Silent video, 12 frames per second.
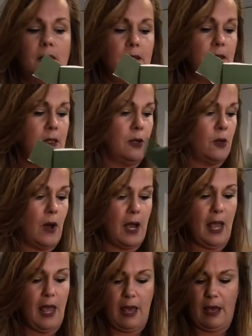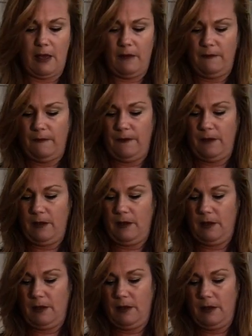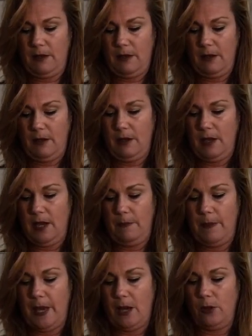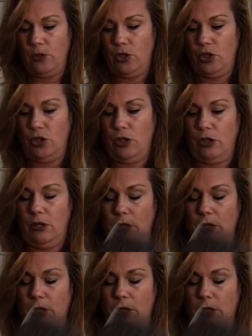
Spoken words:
So I have a pouch